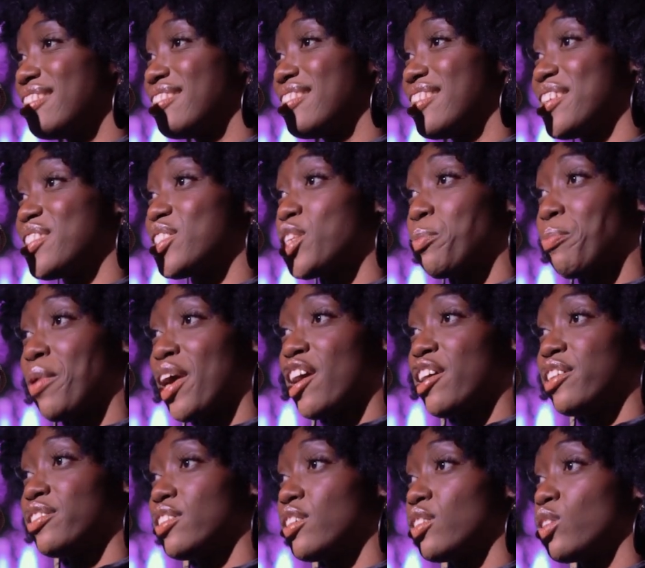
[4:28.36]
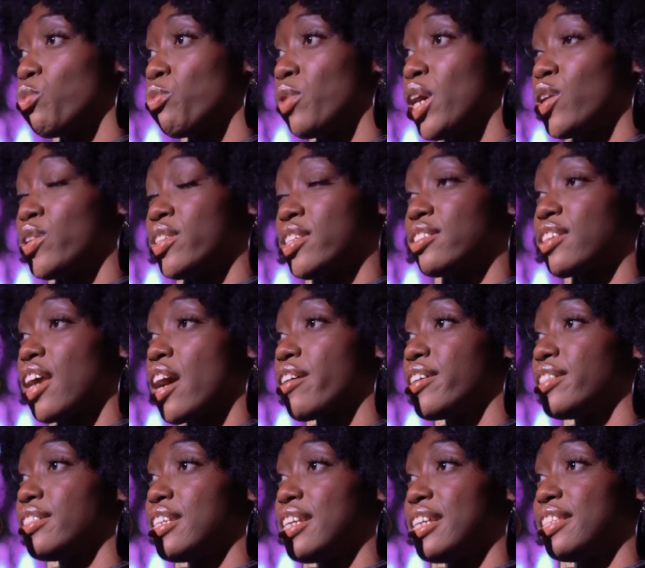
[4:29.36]
disappear into the world, it's
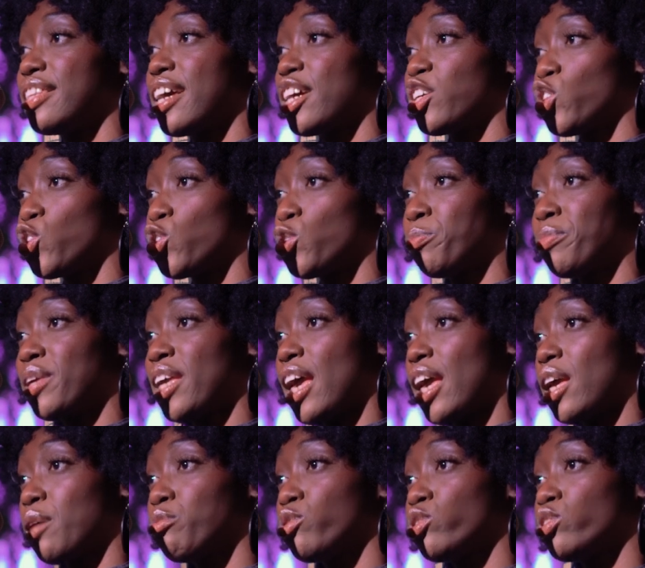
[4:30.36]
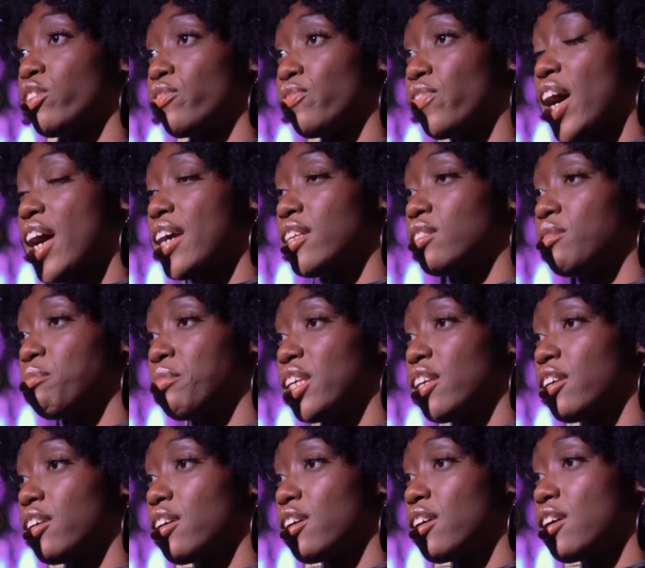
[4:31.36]
guaranteed that you'll be able to find
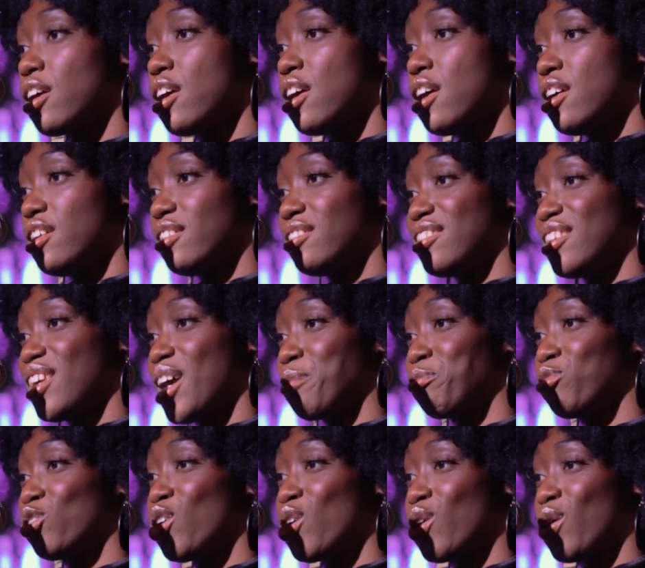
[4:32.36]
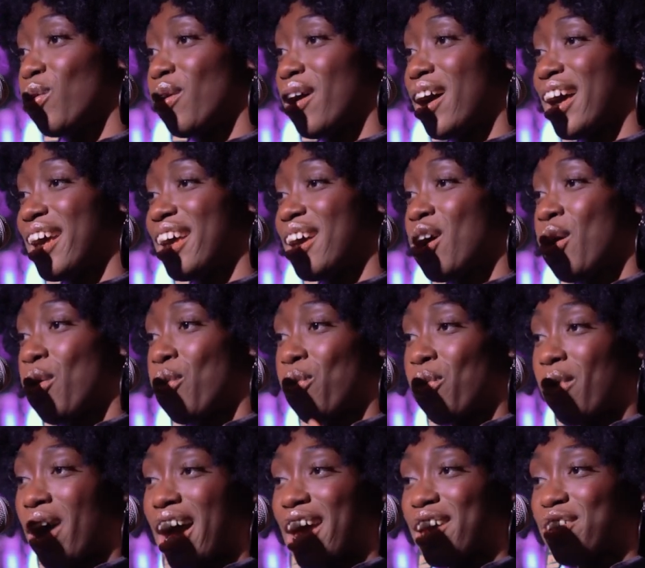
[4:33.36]
me. See, I'm not quite
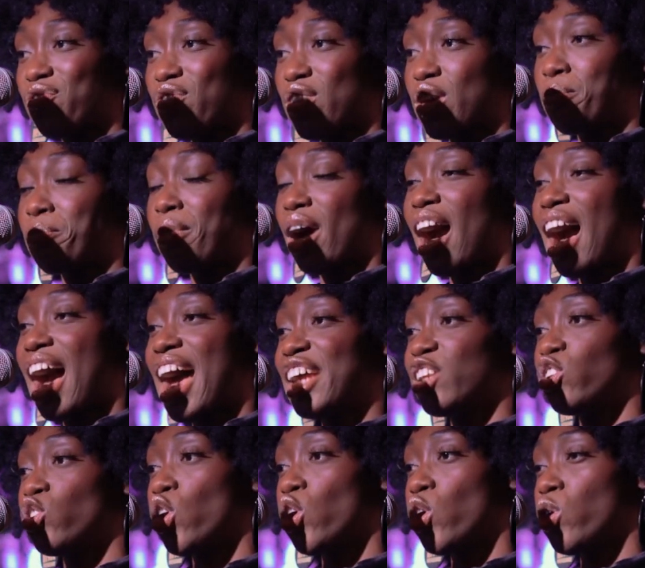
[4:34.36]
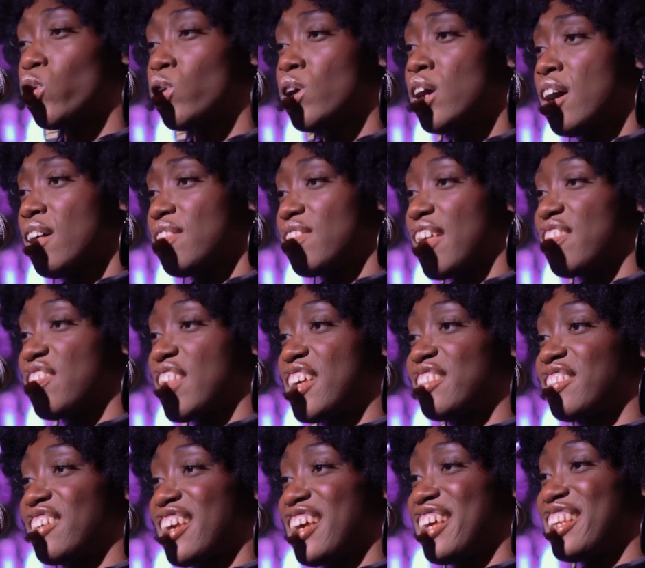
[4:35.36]
wifey, but I know that
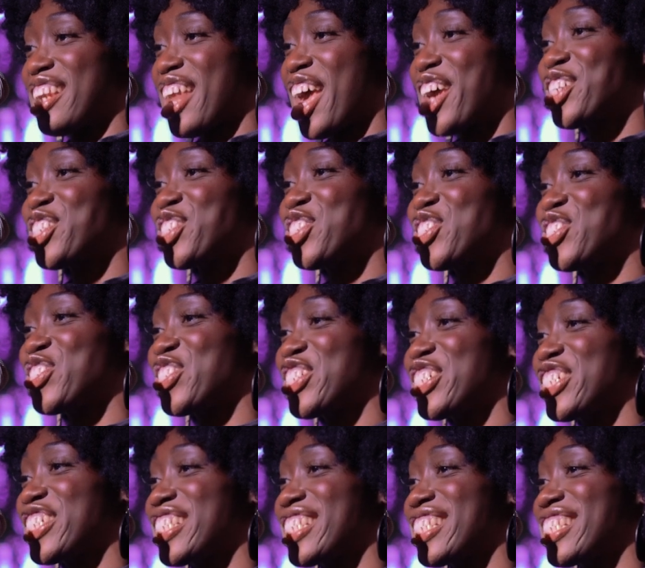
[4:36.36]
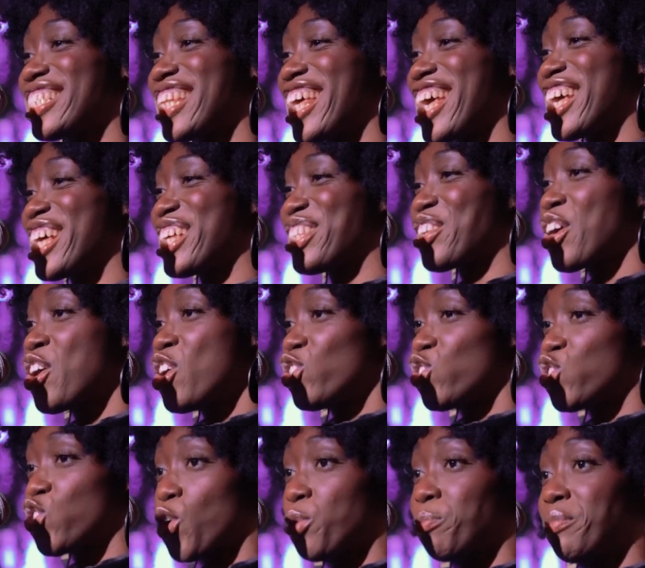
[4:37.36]
there's a connection. There's
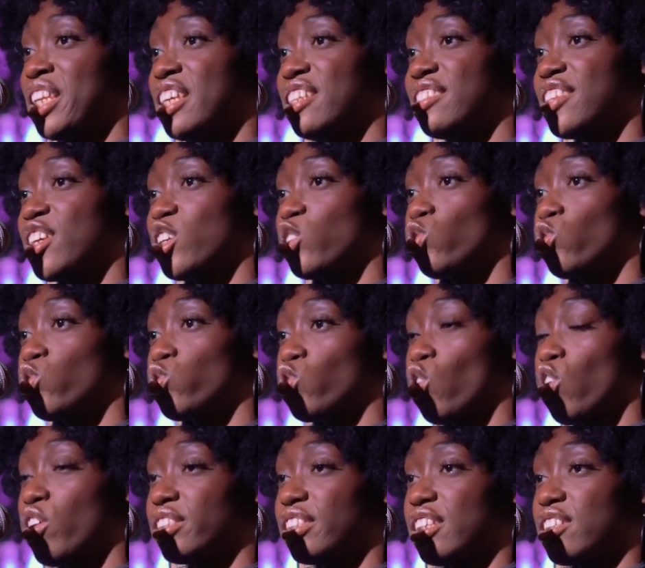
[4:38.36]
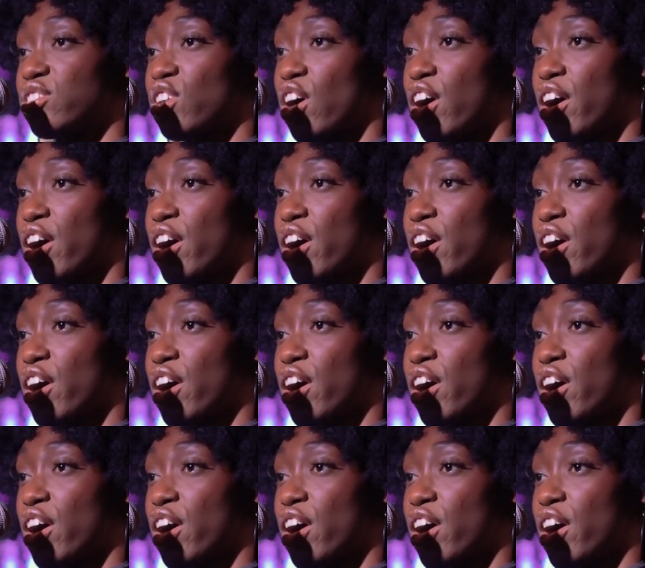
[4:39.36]
so many signals on this